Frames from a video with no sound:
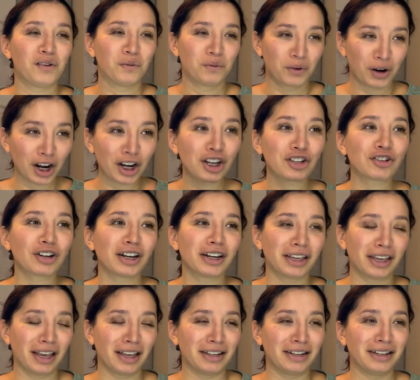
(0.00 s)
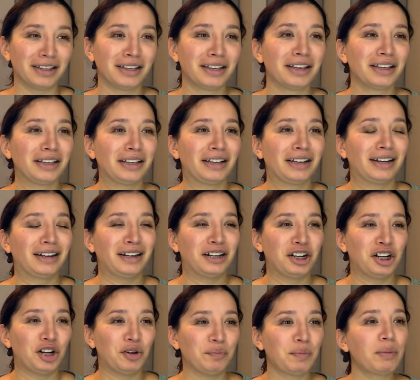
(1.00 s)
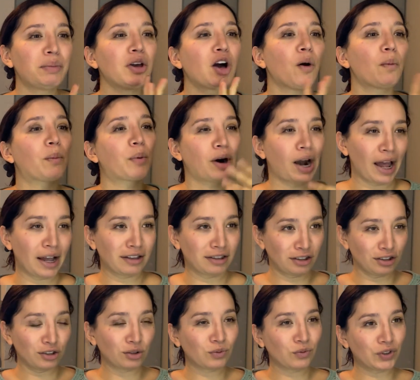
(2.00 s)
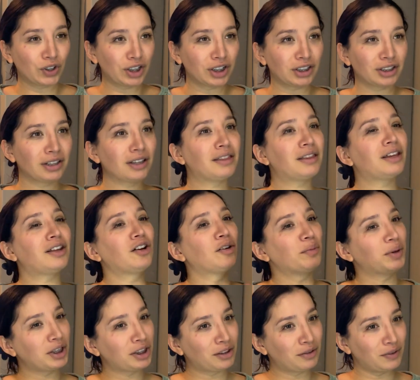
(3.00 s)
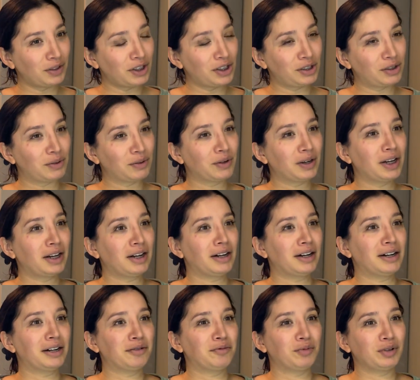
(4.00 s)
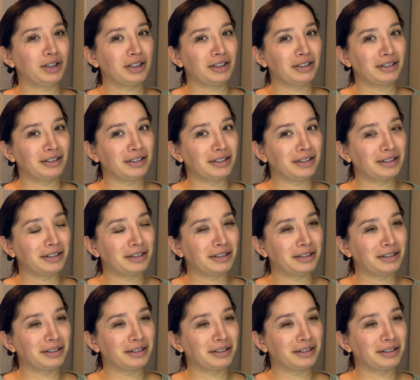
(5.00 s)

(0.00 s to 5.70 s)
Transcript: we're gonna try again. Maybe I'll practice first and then I'll make the video, and